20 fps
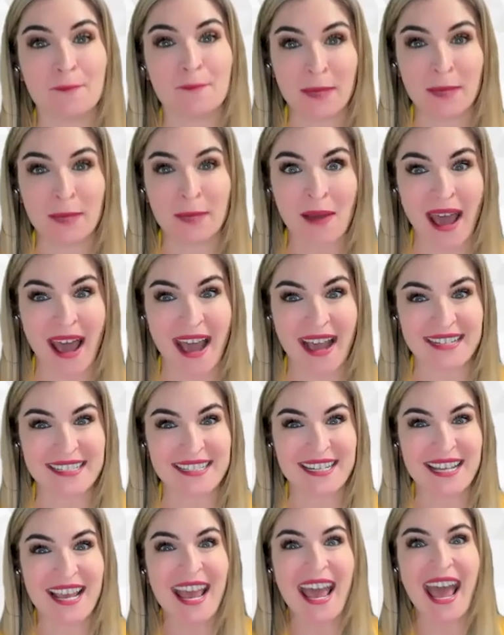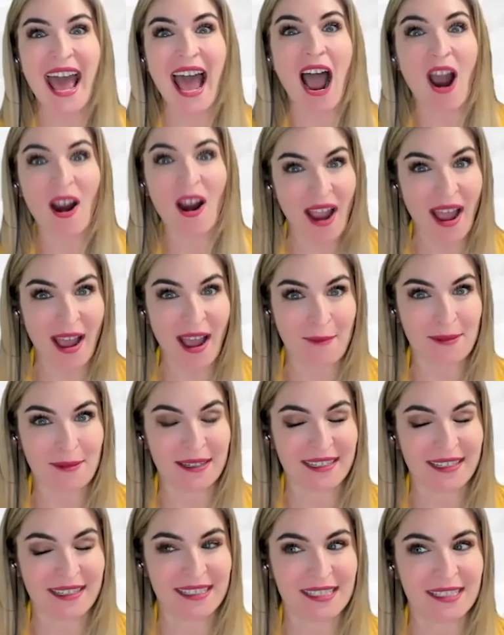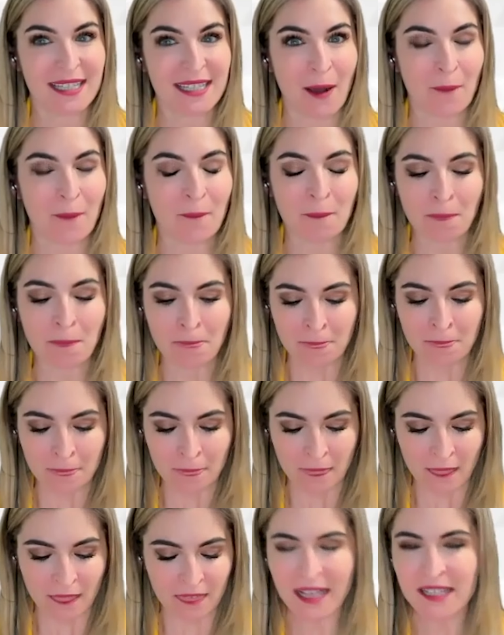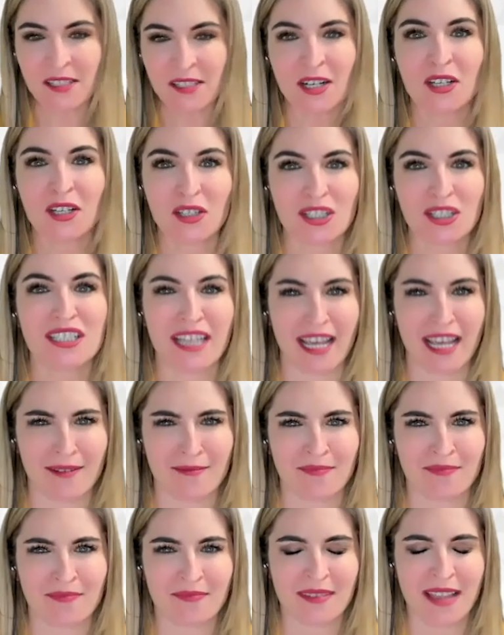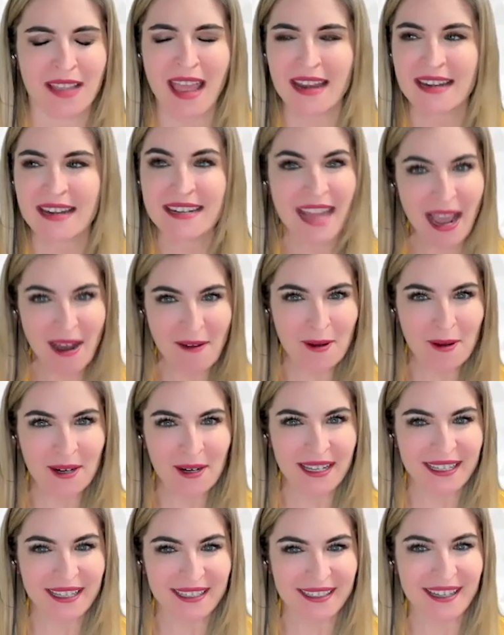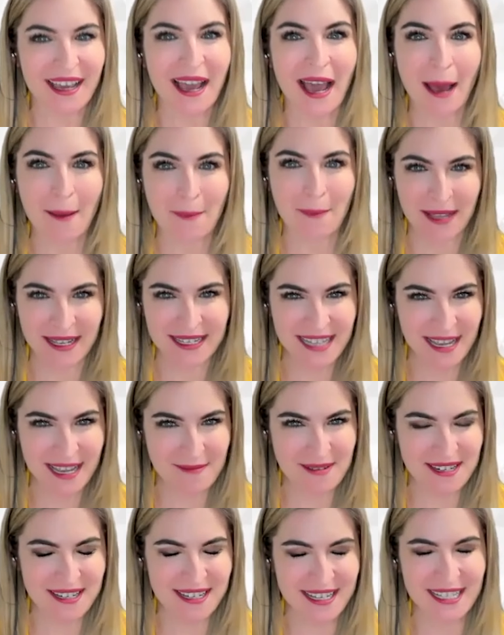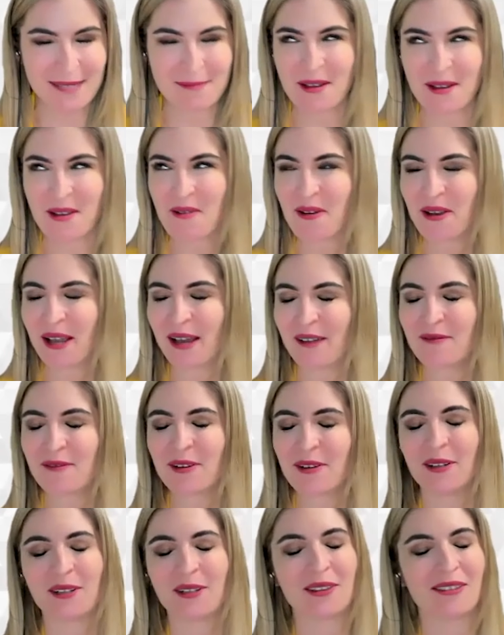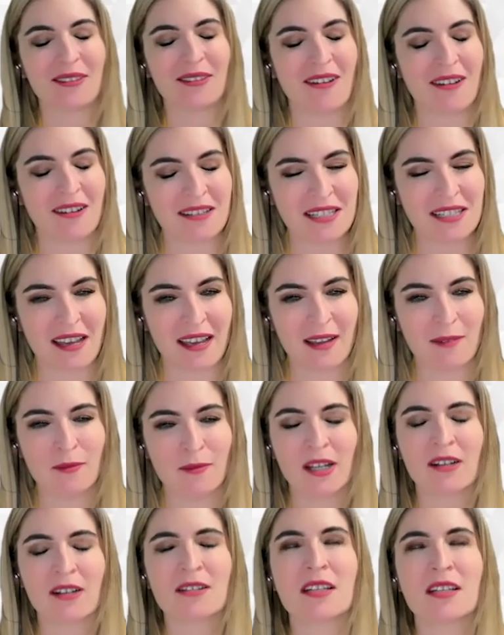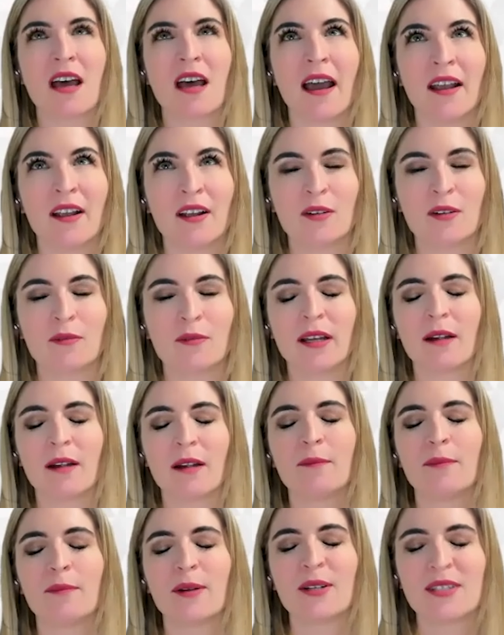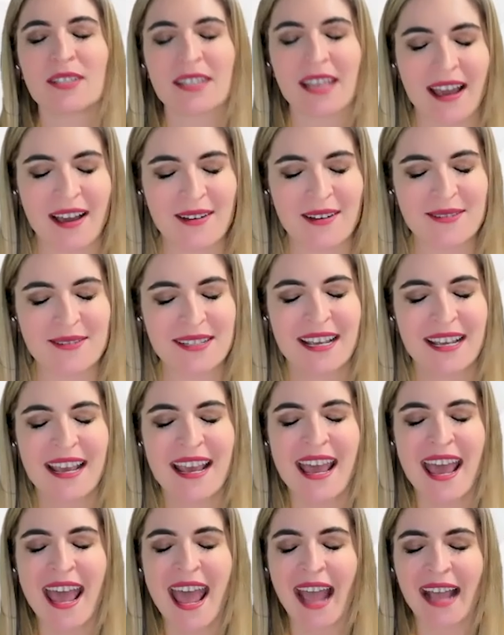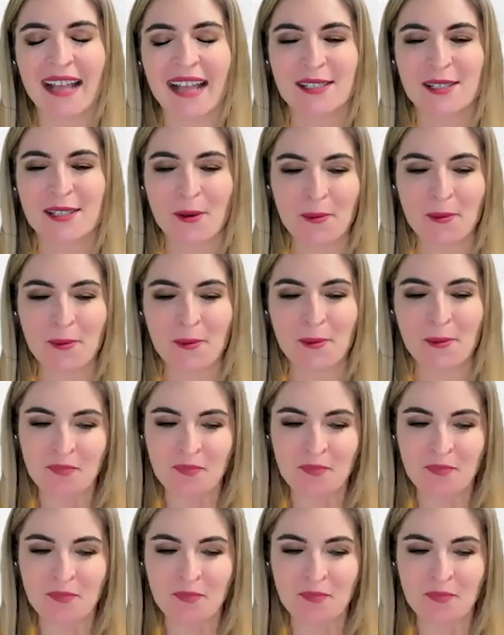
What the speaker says: impact our happiness. Now, that's on a good day. Now we're in a pandemic. It's been going on for a long time. We are tired. We are burnt out. And so